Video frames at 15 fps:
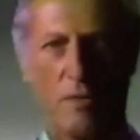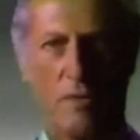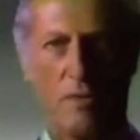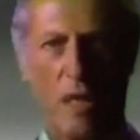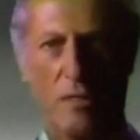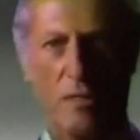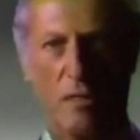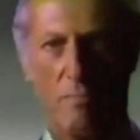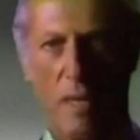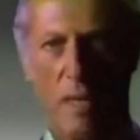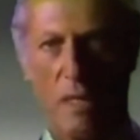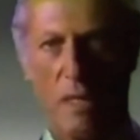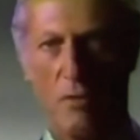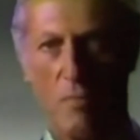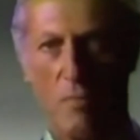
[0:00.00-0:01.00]
that they let the
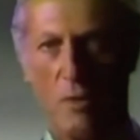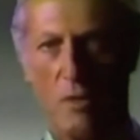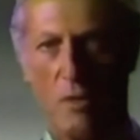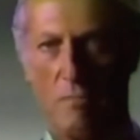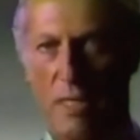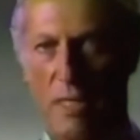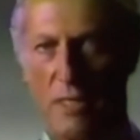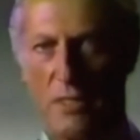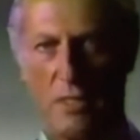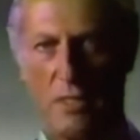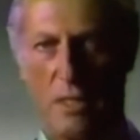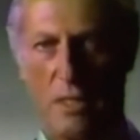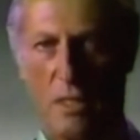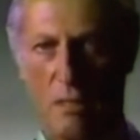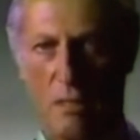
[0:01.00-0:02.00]
man who murdered my son